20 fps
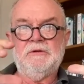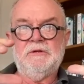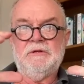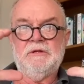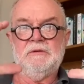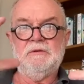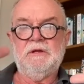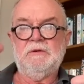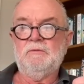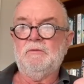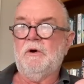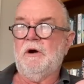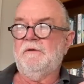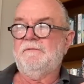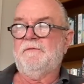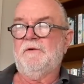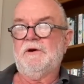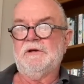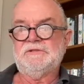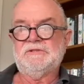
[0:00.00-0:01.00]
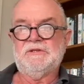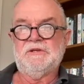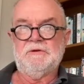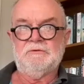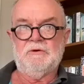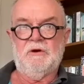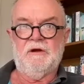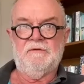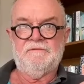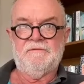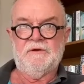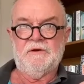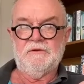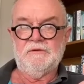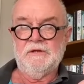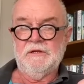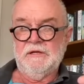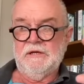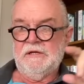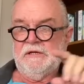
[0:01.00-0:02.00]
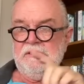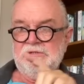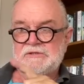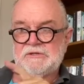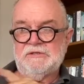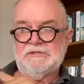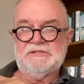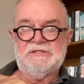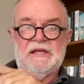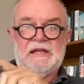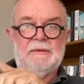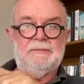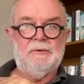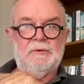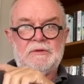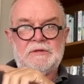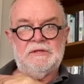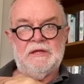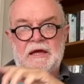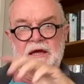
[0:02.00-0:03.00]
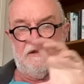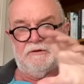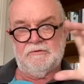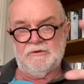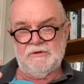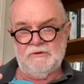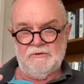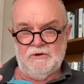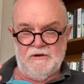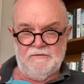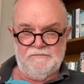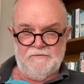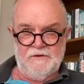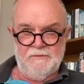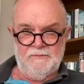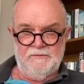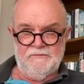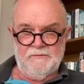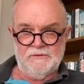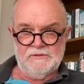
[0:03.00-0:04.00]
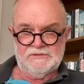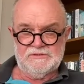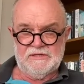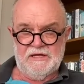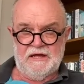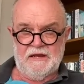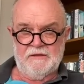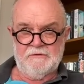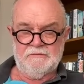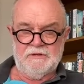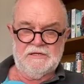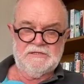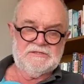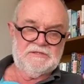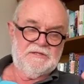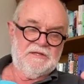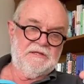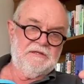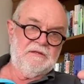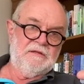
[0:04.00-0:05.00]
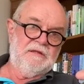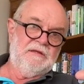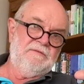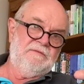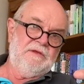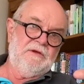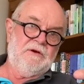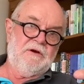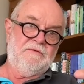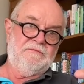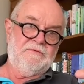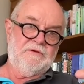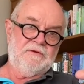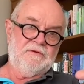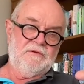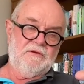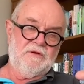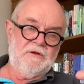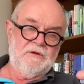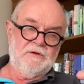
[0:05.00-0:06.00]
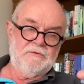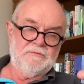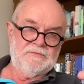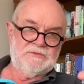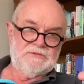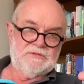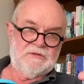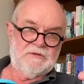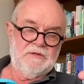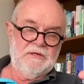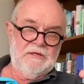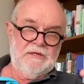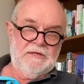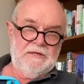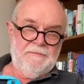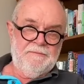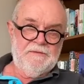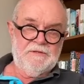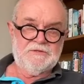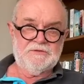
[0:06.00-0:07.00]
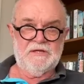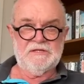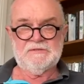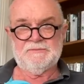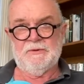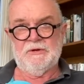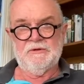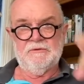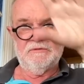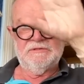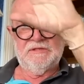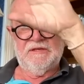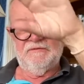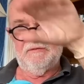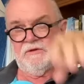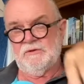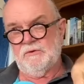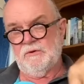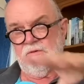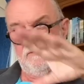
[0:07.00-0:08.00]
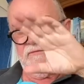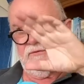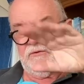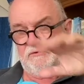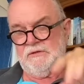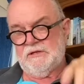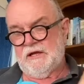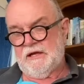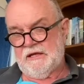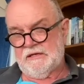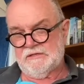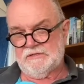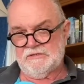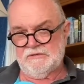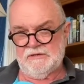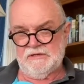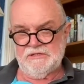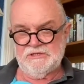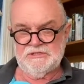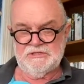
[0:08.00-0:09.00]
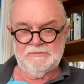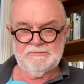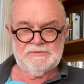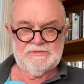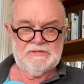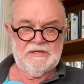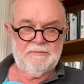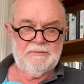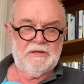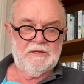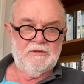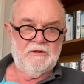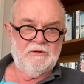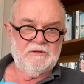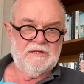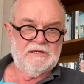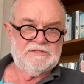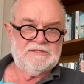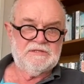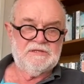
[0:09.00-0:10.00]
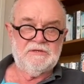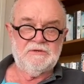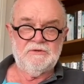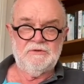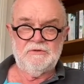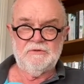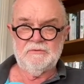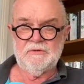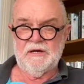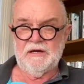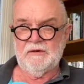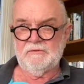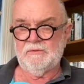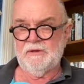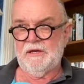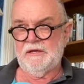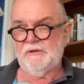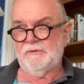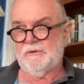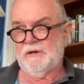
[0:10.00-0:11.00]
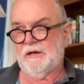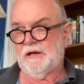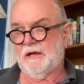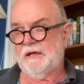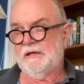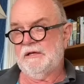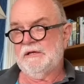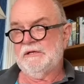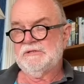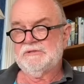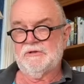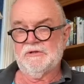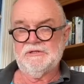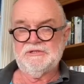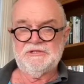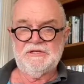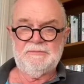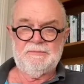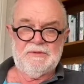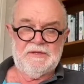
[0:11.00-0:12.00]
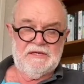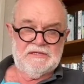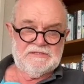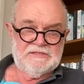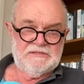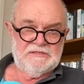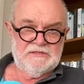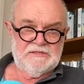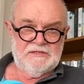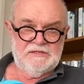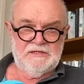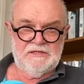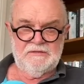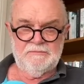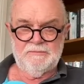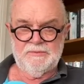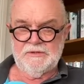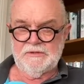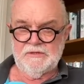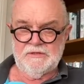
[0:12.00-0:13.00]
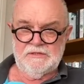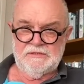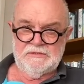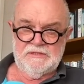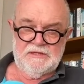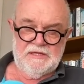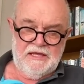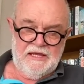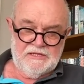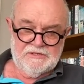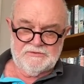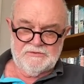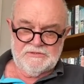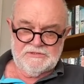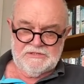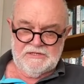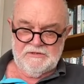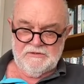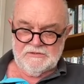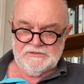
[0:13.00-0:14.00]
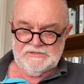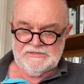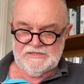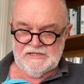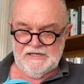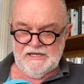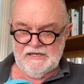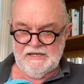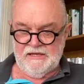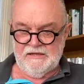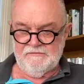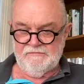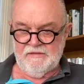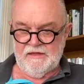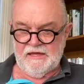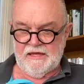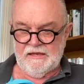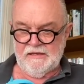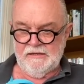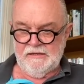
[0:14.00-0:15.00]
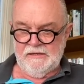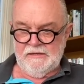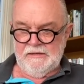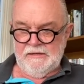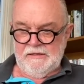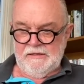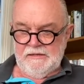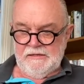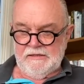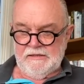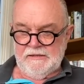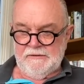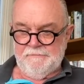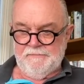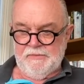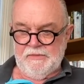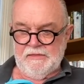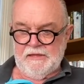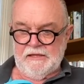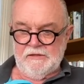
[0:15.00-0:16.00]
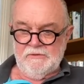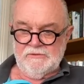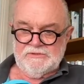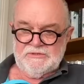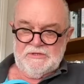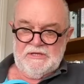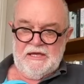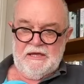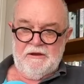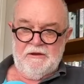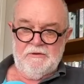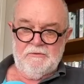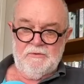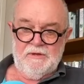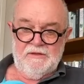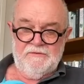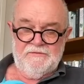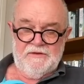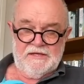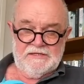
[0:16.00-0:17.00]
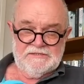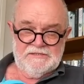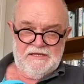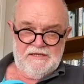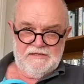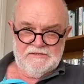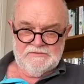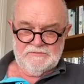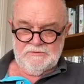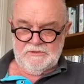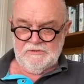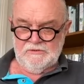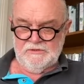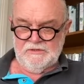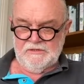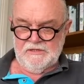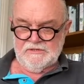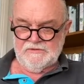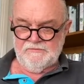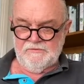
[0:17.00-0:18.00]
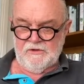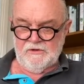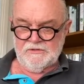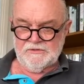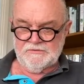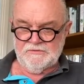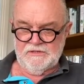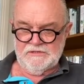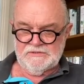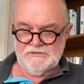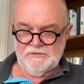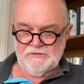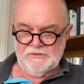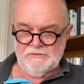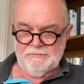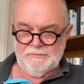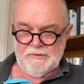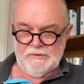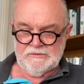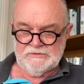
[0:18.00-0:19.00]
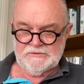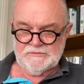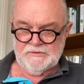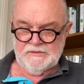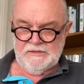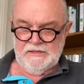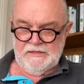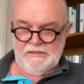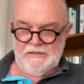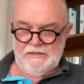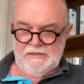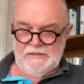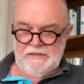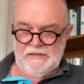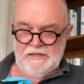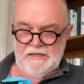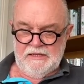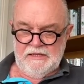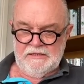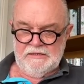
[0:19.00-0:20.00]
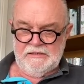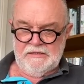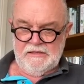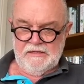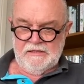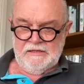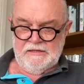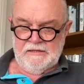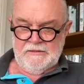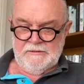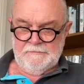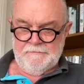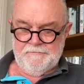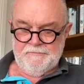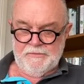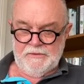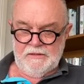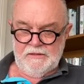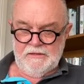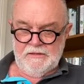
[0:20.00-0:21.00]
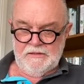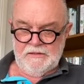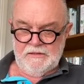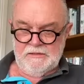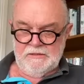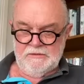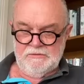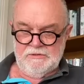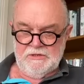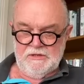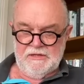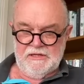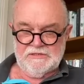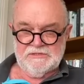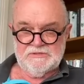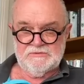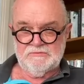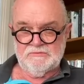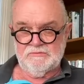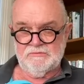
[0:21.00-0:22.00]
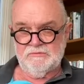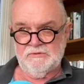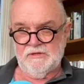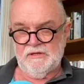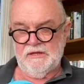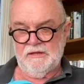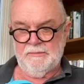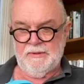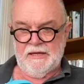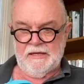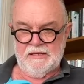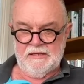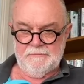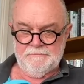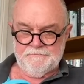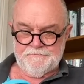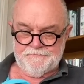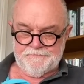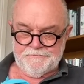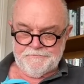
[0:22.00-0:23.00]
It Wi-Fi's to your iPhone. So you set up all the data on your iPhone before the start of the race, and then you leave the iPhone home. So the transponder is giving all of your data to any ships coming along. They see who you are, where you are. It's got a GPS in it hidden, but the entrants cannot see any of that. They can also carry a Weatherfax now as well. You know, that's voluntary, it's not compulsory. And, you know, that's really about it.